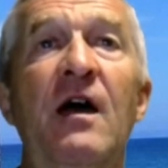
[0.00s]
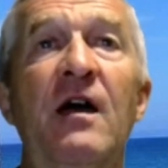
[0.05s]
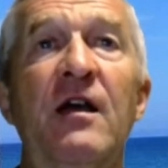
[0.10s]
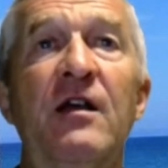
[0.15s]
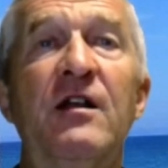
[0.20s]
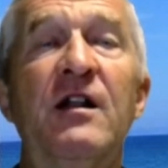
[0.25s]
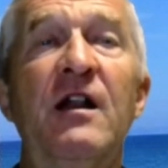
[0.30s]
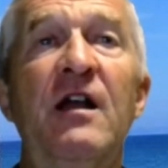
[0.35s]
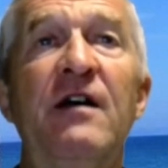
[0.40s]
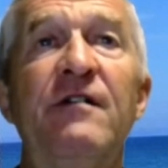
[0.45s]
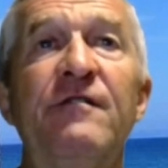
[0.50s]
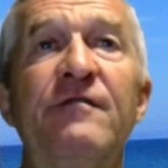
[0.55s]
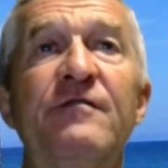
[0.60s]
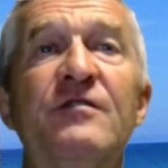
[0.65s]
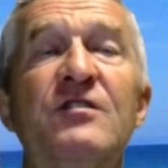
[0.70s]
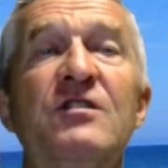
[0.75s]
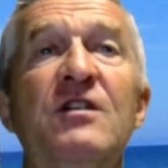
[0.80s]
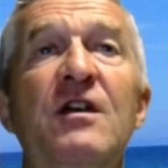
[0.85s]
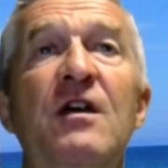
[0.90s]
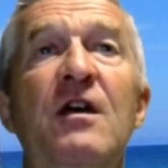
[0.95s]

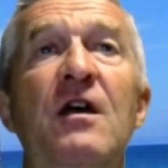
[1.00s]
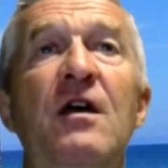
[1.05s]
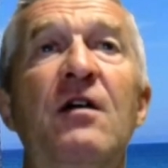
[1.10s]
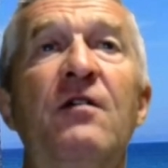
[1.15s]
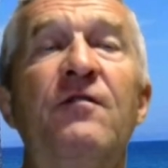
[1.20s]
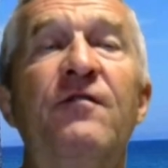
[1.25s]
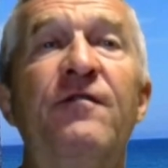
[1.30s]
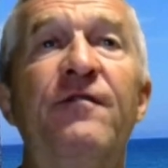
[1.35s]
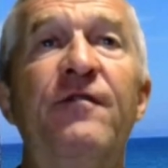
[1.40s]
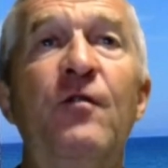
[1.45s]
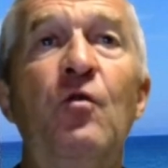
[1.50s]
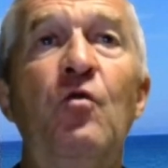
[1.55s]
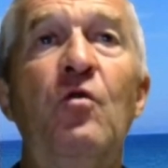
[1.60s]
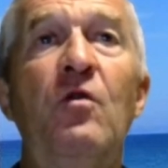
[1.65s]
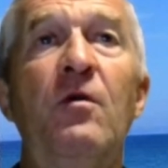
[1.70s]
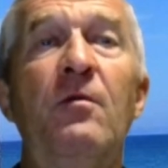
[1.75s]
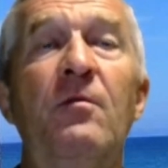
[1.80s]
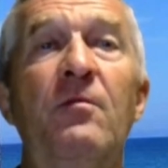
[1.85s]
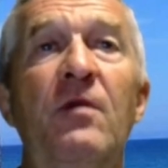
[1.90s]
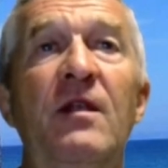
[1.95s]
gloves,
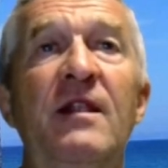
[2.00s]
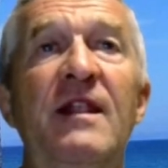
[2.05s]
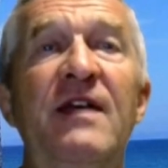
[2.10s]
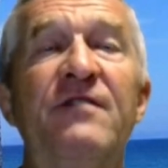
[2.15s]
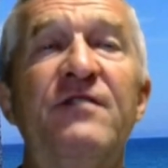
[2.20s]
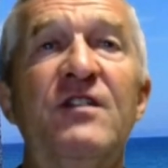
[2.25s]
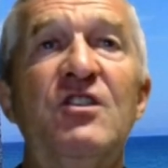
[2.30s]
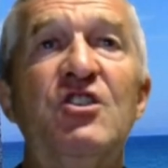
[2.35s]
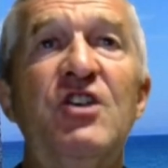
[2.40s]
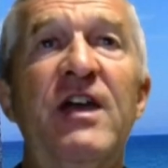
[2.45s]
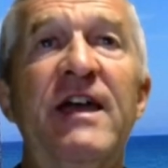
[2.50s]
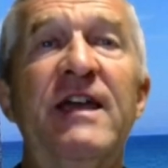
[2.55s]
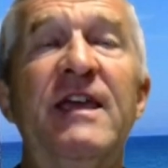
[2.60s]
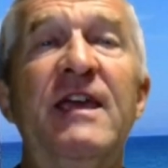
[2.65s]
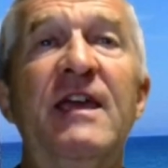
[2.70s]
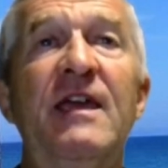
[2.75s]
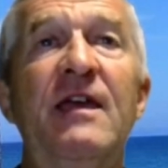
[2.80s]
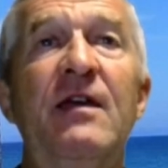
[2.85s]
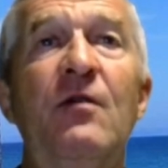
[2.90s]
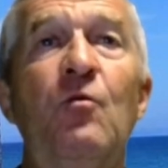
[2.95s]
full leather
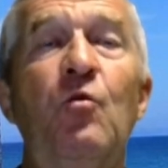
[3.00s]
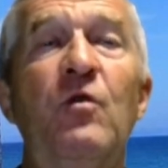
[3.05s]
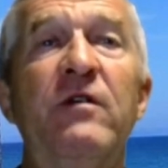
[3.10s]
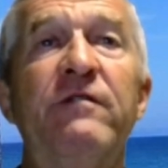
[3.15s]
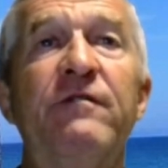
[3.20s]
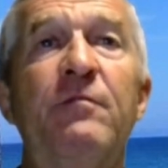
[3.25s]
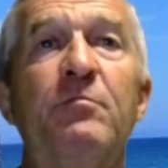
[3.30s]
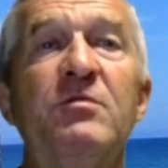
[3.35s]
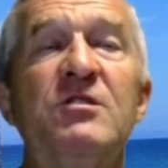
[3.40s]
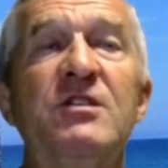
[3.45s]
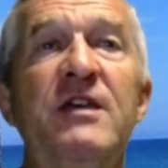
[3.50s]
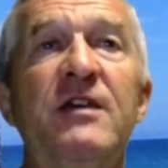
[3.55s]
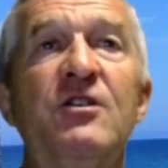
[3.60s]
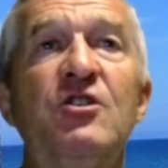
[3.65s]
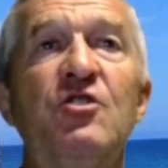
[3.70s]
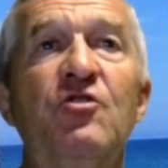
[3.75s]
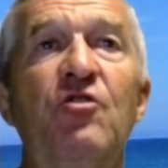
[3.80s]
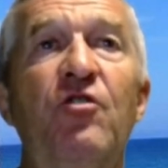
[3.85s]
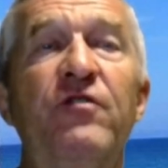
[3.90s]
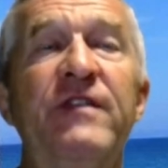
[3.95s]
jacket with
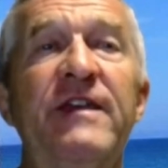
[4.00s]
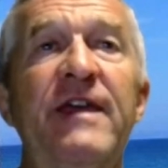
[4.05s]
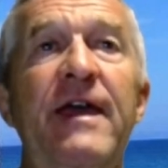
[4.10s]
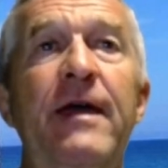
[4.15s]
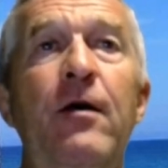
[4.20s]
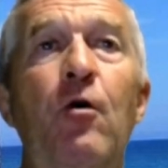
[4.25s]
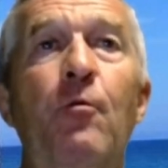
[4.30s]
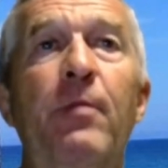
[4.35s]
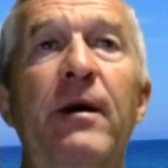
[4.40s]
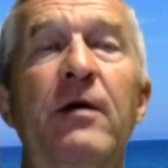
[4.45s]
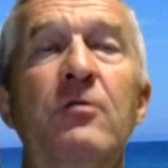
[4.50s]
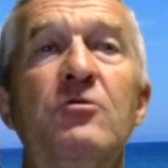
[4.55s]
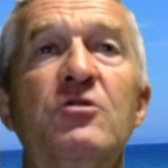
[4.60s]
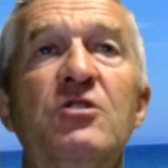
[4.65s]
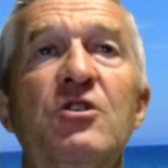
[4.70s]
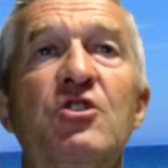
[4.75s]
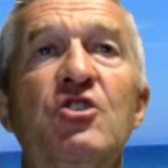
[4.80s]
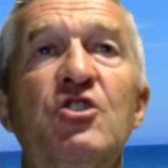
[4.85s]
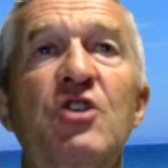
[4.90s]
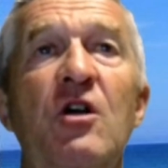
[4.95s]
protection on the elbows,
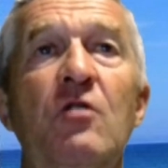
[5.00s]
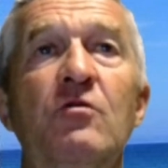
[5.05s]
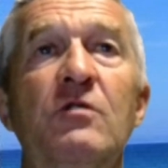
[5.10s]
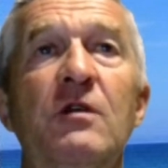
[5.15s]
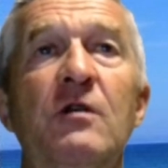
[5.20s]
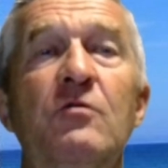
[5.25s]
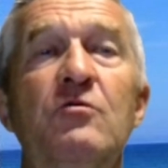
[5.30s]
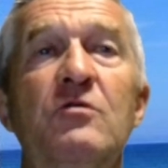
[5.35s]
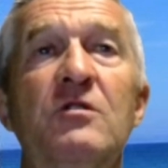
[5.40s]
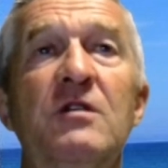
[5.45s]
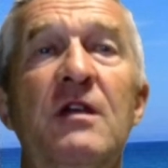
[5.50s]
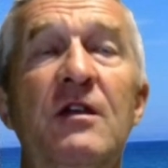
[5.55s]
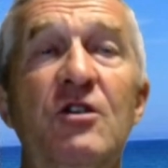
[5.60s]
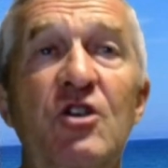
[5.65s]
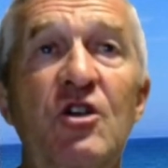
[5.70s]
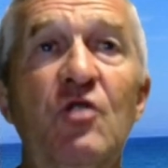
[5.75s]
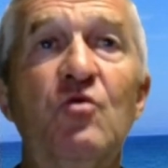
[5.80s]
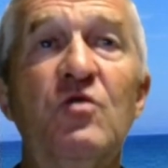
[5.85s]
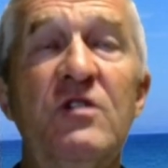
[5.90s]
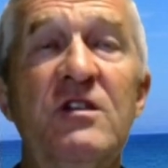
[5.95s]

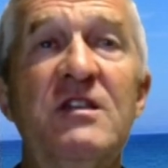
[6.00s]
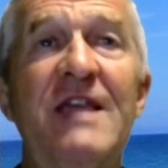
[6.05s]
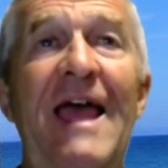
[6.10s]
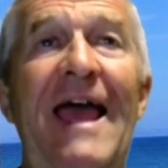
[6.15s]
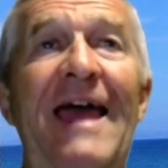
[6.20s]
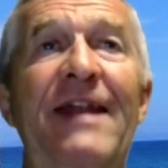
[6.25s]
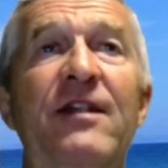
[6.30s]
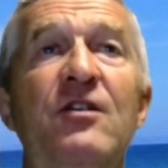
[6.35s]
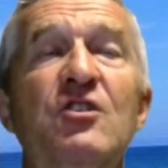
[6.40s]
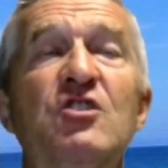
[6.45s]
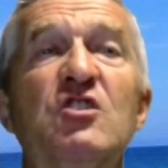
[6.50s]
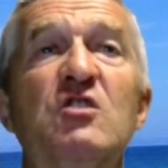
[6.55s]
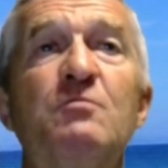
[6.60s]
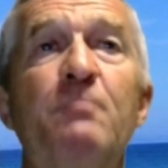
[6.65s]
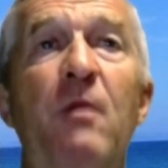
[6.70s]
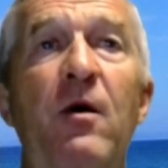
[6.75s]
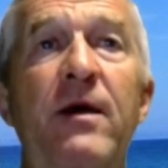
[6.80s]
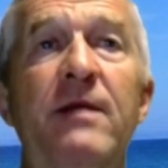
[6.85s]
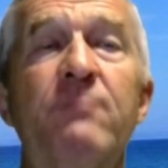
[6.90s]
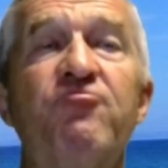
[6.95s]
shoulders, and the
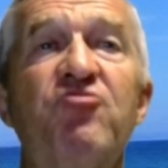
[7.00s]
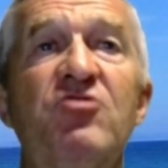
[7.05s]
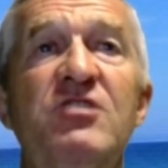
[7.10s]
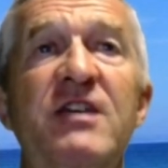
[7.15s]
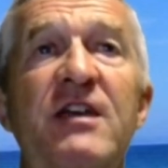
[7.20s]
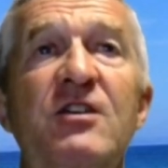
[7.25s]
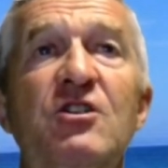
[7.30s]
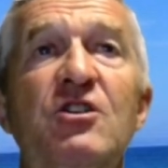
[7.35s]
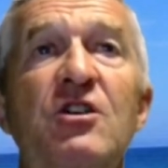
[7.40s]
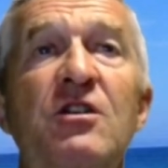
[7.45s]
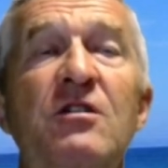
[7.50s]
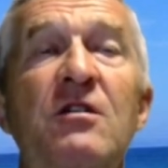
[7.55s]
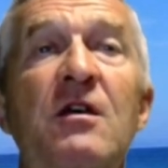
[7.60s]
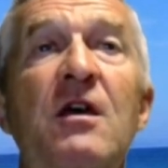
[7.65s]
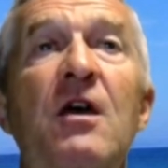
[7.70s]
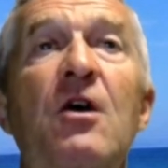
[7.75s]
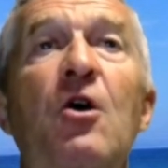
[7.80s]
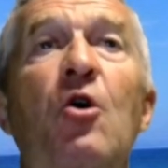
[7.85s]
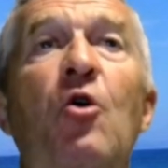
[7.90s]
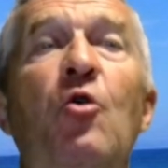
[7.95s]
spine protection.
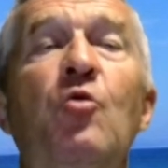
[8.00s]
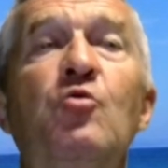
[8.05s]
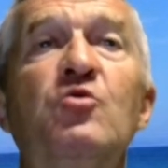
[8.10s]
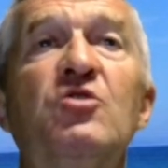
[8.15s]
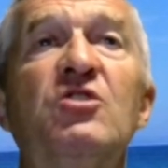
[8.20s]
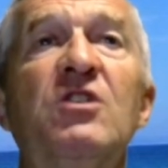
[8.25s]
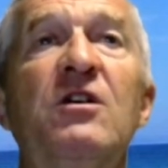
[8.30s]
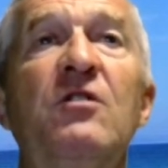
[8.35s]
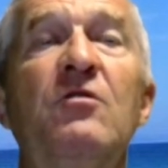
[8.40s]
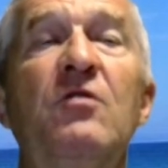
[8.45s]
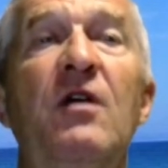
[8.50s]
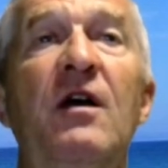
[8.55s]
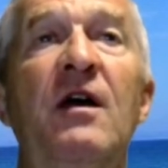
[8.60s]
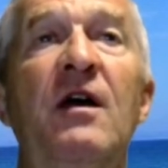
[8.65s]
Also,